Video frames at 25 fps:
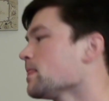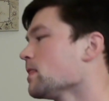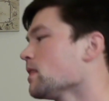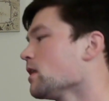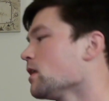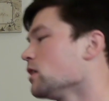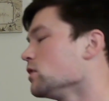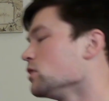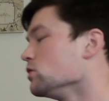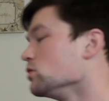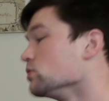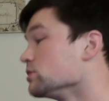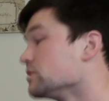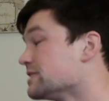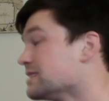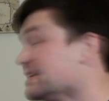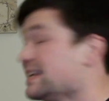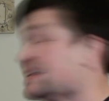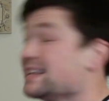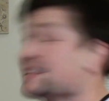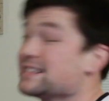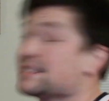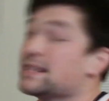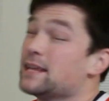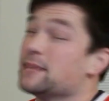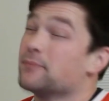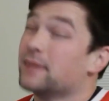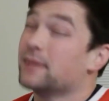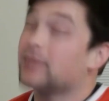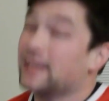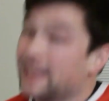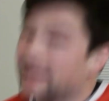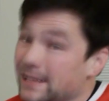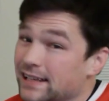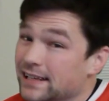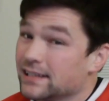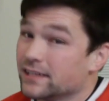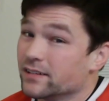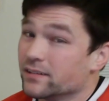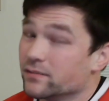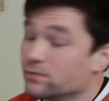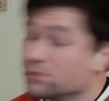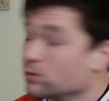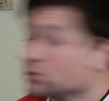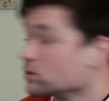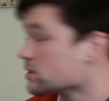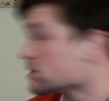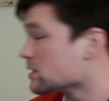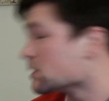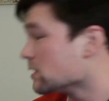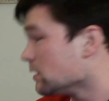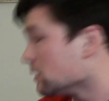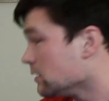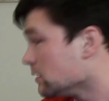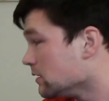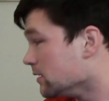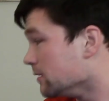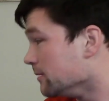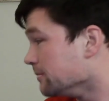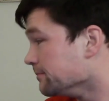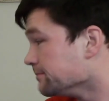You'll see his name again, unfortunately.